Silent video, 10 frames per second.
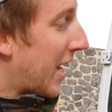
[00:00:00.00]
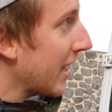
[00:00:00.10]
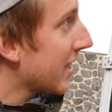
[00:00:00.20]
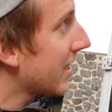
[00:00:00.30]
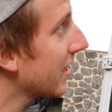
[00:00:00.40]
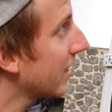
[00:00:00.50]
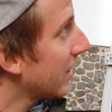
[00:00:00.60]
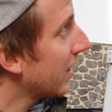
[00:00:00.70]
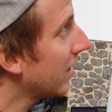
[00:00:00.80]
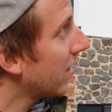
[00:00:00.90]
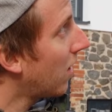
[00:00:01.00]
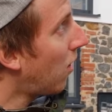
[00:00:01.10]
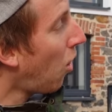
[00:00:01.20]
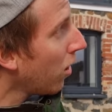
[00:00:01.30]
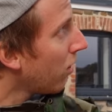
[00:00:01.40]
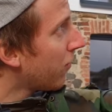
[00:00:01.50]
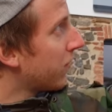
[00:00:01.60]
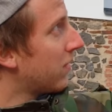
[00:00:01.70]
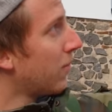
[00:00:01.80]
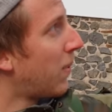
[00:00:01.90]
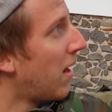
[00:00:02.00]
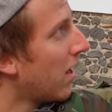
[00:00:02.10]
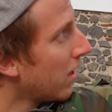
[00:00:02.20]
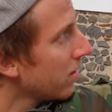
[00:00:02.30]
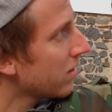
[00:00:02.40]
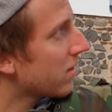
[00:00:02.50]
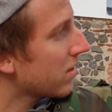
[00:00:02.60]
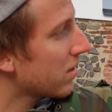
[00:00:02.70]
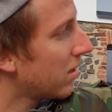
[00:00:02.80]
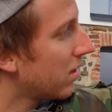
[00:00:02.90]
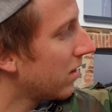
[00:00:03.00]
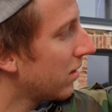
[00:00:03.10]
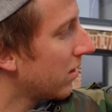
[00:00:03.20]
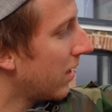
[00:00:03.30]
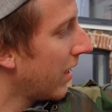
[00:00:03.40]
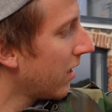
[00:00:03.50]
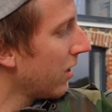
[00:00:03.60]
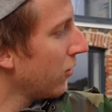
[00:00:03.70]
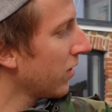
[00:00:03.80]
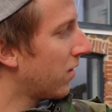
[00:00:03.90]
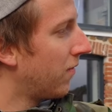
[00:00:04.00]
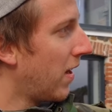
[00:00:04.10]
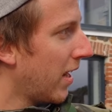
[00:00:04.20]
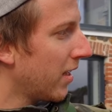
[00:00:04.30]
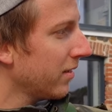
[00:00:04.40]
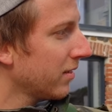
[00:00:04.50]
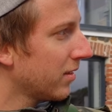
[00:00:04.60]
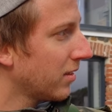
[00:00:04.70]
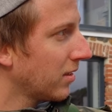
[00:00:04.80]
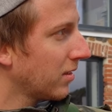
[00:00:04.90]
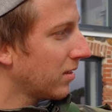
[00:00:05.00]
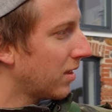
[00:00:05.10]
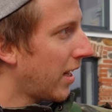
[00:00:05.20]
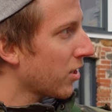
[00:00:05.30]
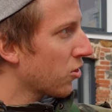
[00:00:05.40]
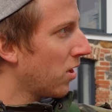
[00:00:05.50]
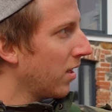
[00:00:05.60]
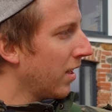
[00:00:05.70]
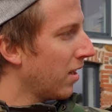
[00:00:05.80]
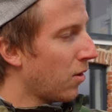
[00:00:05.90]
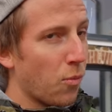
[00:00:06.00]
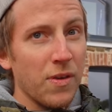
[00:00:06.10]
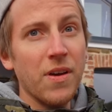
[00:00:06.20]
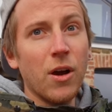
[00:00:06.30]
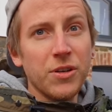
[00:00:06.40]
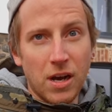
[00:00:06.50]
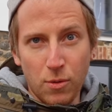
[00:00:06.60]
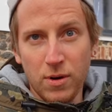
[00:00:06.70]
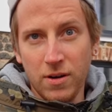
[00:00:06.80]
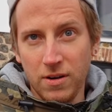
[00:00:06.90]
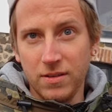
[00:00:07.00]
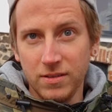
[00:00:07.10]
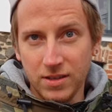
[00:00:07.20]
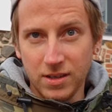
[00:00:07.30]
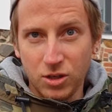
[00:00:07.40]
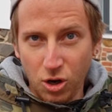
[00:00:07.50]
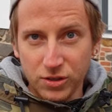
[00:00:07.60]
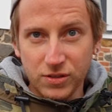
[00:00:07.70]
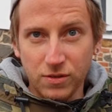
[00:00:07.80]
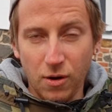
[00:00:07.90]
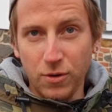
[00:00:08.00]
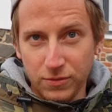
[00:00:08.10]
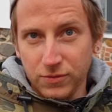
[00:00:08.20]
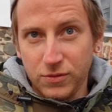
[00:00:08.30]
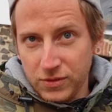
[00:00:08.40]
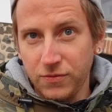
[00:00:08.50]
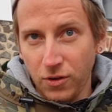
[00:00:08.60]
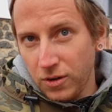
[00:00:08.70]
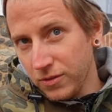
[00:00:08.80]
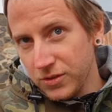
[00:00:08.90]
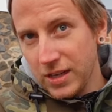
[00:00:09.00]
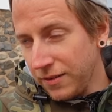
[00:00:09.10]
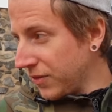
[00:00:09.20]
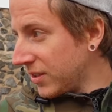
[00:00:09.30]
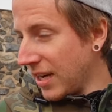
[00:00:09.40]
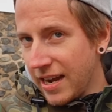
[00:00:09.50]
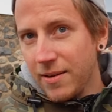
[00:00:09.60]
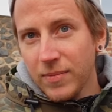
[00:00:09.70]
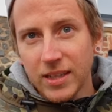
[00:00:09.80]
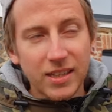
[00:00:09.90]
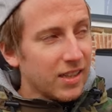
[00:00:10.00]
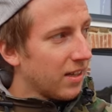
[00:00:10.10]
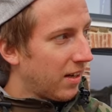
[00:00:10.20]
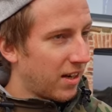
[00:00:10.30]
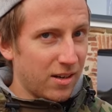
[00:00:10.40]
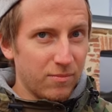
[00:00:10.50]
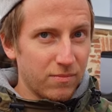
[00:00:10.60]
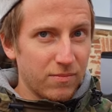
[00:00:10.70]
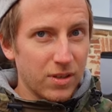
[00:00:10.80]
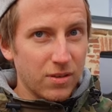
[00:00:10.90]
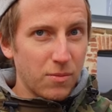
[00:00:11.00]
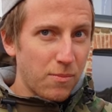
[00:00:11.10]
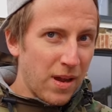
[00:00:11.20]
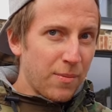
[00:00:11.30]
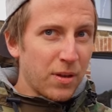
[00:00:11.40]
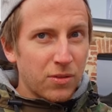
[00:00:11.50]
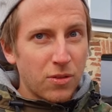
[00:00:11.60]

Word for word: got all of the parts, included the van, actually without our uh, costs or mm -hmm. for self time, um, maybe